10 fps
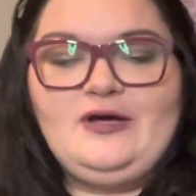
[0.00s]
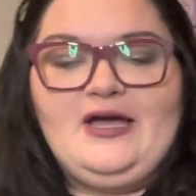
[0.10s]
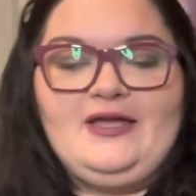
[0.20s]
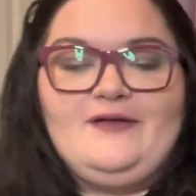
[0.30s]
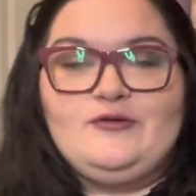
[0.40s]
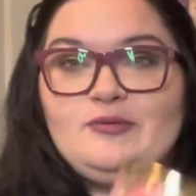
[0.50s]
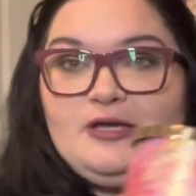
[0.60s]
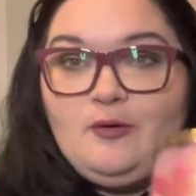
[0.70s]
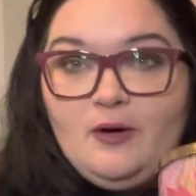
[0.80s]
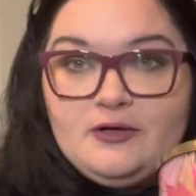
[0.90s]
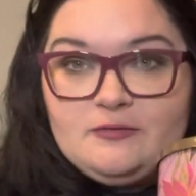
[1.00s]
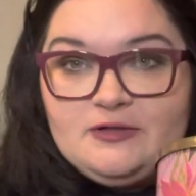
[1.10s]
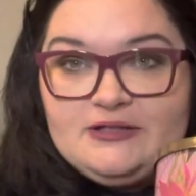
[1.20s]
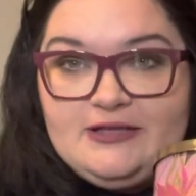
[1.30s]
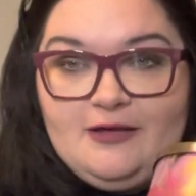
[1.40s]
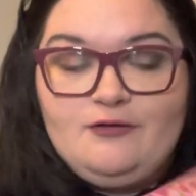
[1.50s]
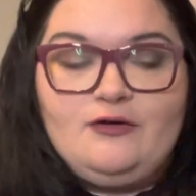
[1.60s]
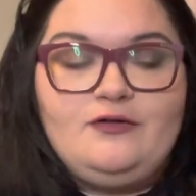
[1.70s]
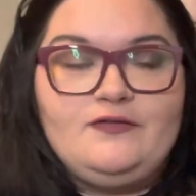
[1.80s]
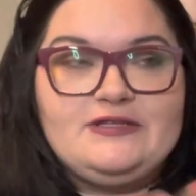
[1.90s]
I have a pink watermelon
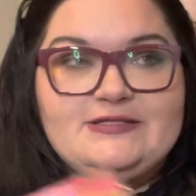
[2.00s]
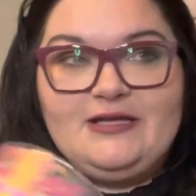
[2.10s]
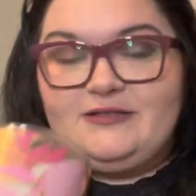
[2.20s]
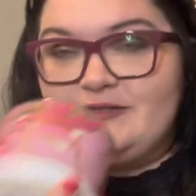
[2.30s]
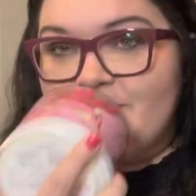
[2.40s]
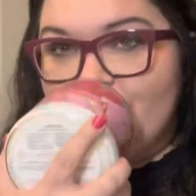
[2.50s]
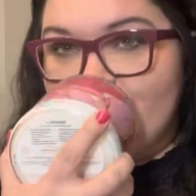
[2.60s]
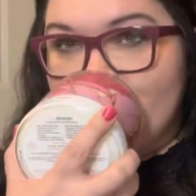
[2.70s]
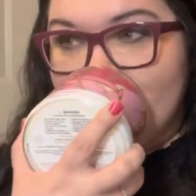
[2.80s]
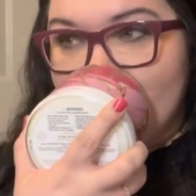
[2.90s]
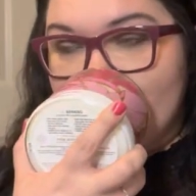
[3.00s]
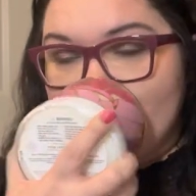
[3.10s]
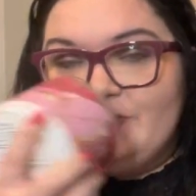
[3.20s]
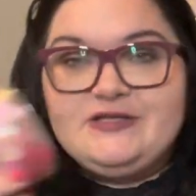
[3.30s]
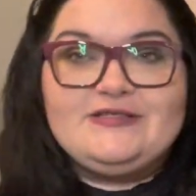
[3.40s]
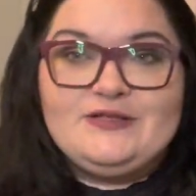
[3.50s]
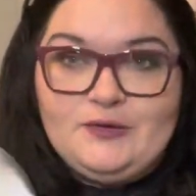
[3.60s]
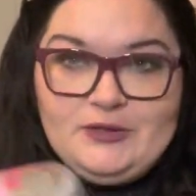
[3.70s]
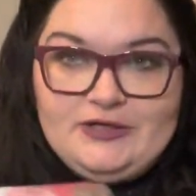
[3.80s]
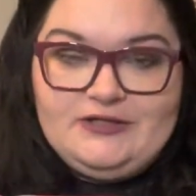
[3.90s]
candle. The scent is
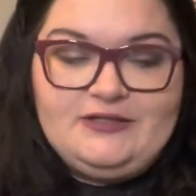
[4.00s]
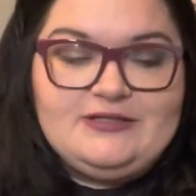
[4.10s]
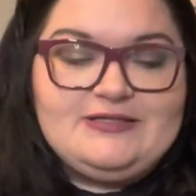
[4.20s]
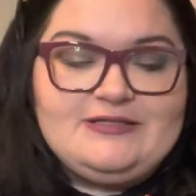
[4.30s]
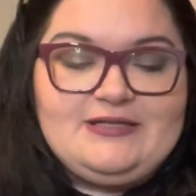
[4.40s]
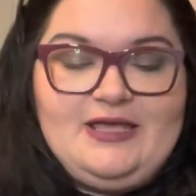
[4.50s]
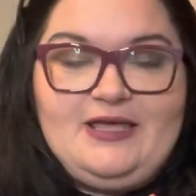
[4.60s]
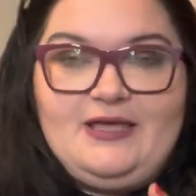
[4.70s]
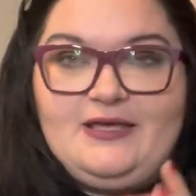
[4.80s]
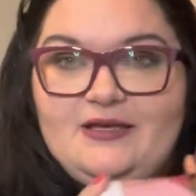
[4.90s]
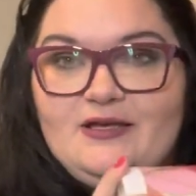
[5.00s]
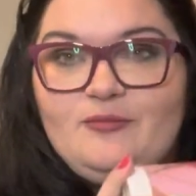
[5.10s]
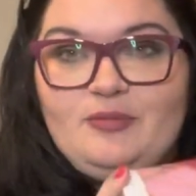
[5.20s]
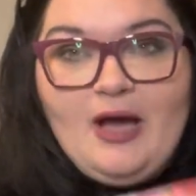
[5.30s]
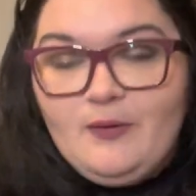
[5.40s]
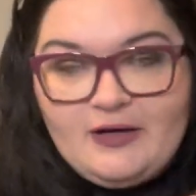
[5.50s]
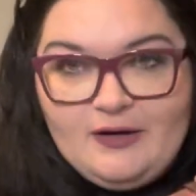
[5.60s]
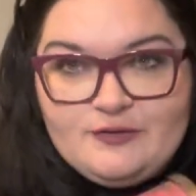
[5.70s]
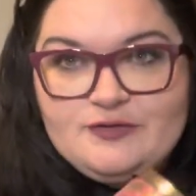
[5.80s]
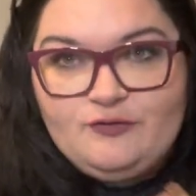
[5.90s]
so good. This is a
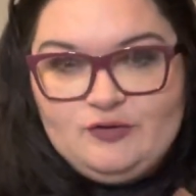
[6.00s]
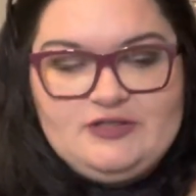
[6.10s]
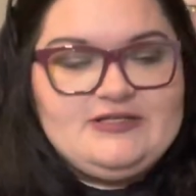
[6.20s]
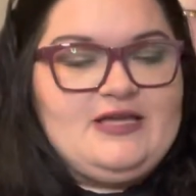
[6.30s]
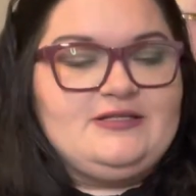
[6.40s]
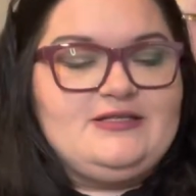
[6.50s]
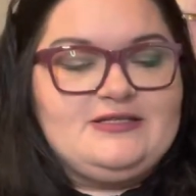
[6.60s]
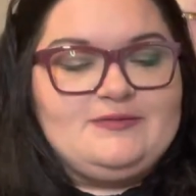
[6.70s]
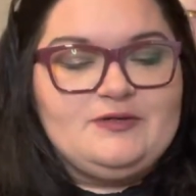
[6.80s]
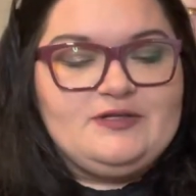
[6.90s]
powerhouse fruity scent. This smells